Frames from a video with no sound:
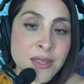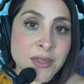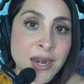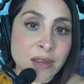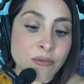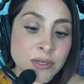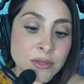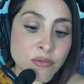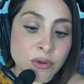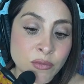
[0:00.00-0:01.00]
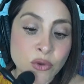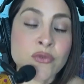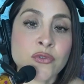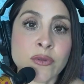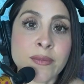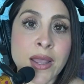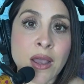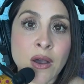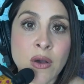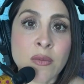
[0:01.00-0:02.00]
that I removed from my
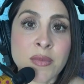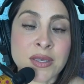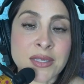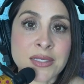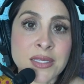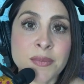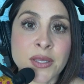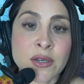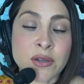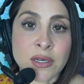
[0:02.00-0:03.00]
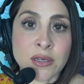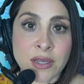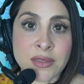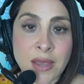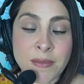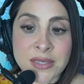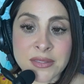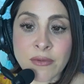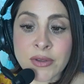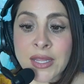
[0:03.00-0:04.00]
home because I simply couldn't look at them, because
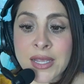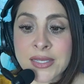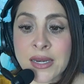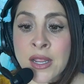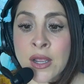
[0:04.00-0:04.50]
I realized that